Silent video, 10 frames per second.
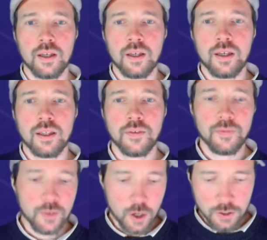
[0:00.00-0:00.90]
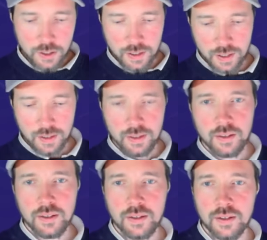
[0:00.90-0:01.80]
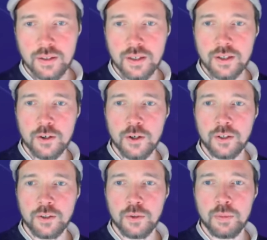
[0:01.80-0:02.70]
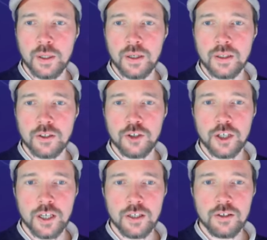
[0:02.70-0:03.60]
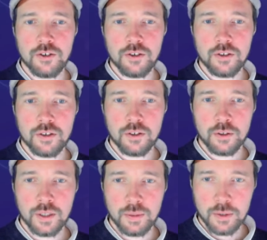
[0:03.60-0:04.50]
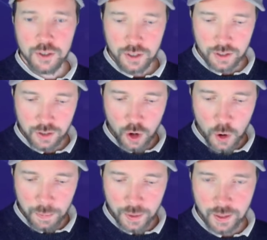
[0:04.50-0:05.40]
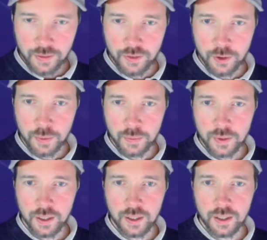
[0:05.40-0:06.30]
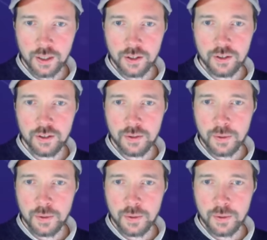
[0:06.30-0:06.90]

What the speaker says: The constant is going to be unchanged, so let me just copy it from here.